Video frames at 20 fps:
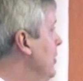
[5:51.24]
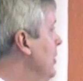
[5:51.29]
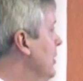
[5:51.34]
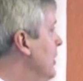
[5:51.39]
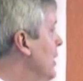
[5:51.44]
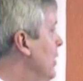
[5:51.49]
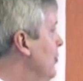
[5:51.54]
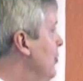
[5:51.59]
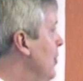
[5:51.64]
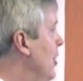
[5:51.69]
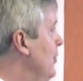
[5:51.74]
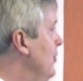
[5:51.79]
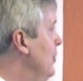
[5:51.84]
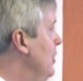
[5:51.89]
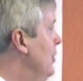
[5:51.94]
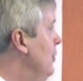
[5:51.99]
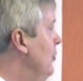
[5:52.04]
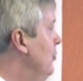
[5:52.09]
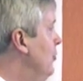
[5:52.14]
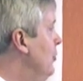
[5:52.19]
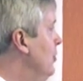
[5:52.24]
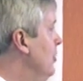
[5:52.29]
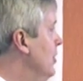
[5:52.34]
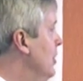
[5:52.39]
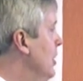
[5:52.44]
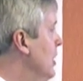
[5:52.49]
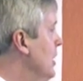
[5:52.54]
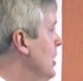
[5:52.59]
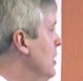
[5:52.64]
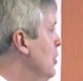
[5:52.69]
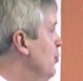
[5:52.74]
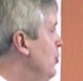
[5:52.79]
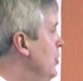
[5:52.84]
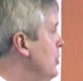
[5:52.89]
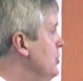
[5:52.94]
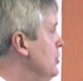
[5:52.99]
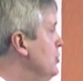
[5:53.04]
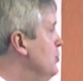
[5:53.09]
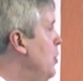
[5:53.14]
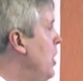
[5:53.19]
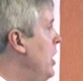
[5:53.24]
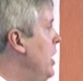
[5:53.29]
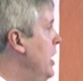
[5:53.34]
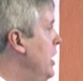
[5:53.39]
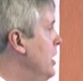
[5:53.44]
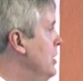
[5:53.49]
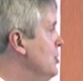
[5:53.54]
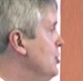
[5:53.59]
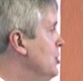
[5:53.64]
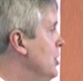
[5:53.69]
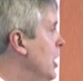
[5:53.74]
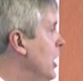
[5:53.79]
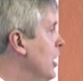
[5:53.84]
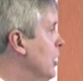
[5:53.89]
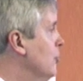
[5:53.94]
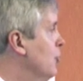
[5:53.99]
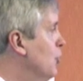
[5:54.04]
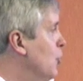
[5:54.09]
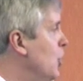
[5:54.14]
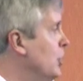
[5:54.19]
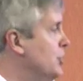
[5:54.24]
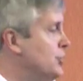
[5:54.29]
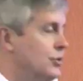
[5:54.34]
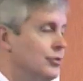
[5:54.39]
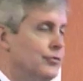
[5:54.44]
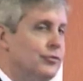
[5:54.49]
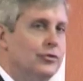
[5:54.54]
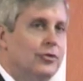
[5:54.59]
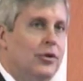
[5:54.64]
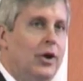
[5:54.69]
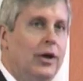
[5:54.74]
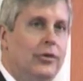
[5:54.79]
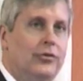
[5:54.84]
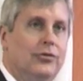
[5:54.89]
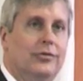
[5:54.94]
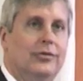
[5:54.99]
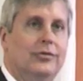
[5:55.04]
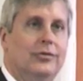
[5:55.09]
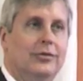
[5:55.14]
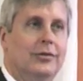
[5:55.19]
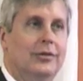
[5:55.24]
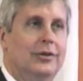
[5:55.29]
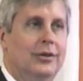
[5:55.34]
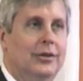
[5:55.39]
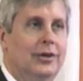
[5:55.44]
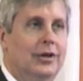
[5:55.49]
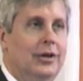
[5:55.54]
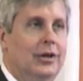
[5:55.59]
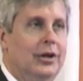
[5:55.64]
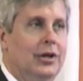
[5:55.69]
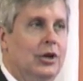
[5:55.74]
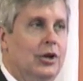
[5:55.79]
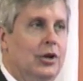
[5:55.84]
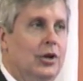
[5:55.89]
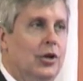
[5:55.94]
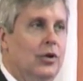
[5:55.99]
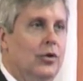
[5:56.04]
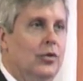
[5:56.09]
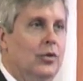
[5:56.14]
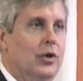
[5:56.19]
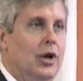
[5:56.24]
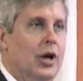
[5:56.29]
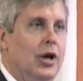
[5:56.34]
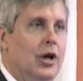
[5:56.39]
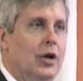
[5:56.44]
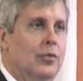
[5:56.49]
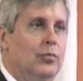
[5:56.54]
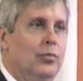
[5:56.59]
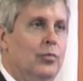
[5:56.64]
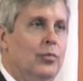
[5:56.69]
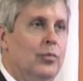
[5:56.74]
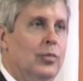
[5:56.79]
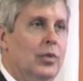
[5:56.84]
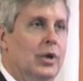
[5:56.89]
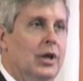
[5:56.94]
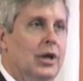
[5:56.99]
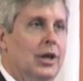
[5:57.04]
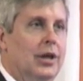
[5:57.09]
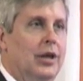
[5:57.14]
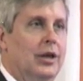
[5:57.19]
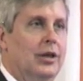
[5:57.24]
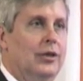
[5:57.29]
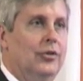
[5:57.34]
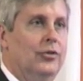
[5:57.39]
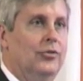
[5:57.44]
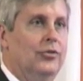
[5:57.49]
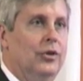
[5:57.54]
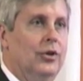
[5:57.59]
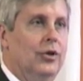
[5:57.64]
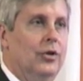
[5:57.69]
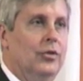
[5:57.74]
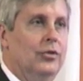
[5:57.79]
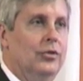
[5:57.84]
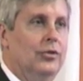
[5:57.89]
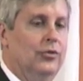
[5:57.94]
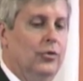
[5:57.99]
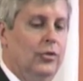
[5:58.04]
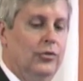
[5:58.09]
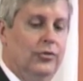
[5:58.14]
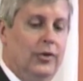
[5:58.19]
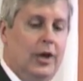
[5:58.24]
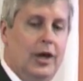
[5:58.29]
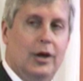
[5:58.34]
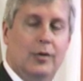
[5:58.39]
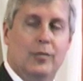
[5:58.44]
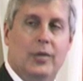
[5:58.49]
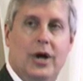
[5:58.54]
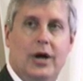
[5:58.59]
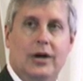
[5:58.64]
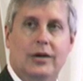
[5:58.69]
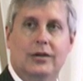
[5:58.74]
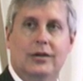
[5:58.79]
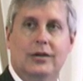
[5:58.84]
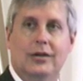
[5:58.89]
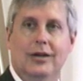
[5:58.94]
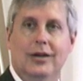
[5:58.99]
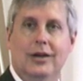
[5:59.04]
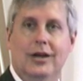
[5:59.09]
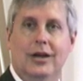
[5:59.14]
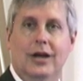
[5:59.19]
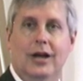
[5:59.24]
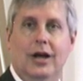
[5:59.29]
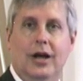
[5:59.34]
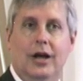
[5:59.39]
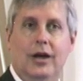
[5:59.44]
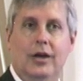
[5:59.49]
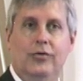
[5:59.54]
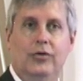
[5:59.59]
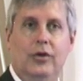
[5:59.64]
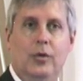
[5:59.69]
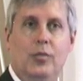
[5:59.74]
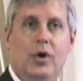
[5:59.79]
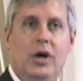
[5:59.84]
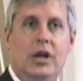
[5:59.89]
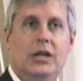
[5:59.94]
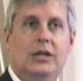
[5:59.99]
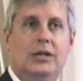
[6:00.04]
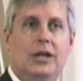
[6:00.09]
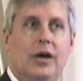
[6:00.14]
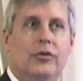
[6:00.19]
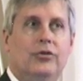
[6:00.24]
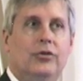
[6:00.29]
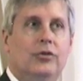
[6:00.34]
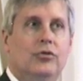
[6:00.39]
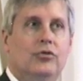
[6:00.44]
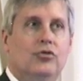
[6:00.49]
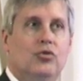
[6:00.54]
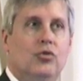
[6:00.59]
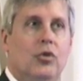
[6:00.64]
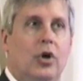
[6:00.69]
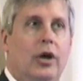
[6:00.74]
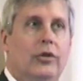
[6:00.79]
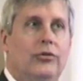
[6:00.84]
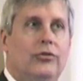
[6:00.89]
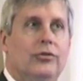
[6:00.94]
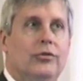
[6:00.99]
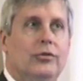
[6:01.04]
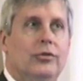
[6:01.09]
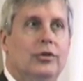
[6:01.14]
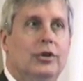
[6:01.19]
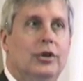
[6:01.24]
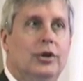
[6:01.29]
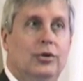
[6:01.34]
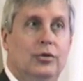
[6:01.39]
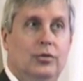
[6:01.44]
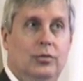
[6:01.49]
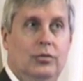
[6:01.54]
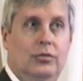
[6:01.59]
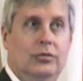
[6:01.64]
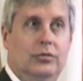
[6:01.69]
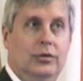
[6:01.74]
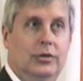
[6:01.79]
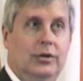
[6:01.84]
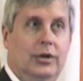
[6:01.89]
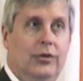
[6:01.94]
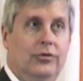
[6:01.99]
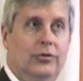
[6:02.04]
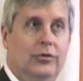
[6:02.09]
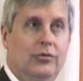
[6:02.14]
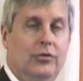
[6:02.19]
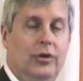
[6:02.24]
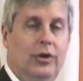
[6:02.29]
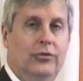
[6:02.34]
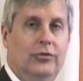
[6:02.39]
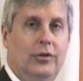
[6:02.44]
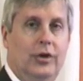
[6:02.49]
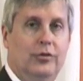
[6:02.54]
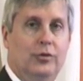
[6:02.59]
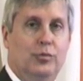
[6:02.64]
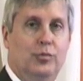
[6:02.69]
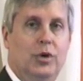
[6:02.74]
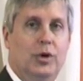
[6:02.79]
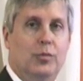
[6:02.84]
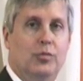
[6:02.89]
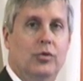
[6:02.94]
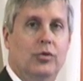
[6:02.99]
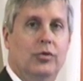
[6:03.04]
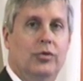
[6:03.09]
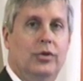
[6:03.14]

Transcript: I think that's obvious. Business by handshake. It's a question of trust. You know, um, there's a there's old saying about uh, if somebody doesn't trust you and doesn't trust other people,